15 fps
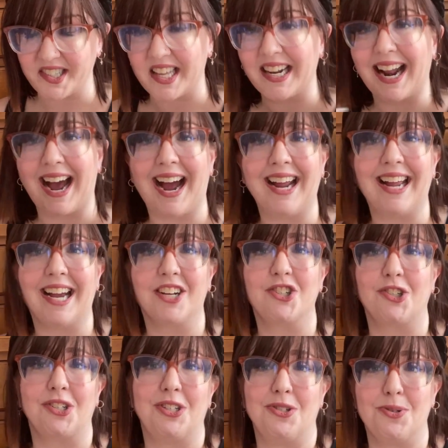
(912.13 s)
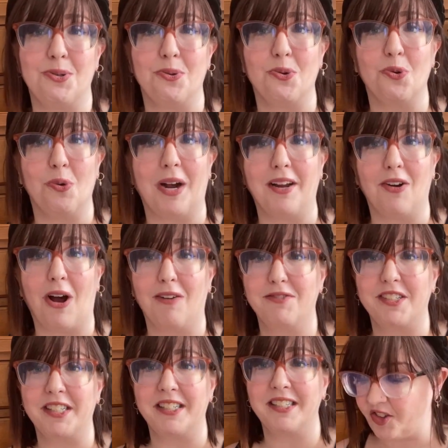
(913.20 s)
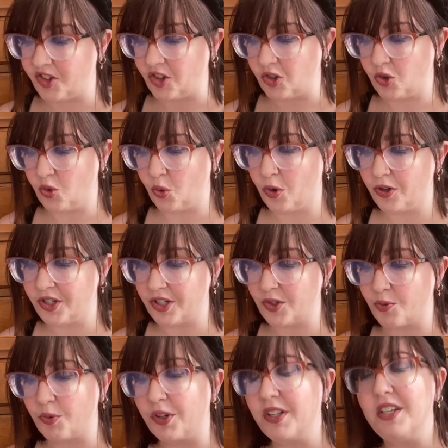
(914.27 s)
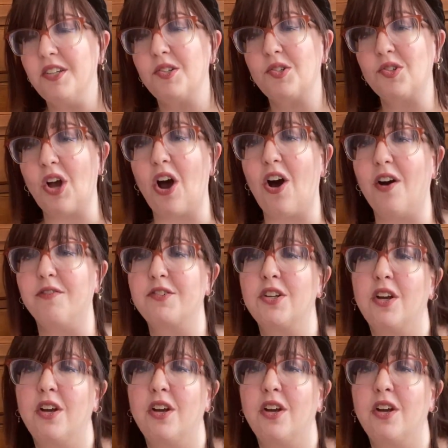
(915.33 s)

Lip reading: that I actually do quite often. It's this gorgeous, really soft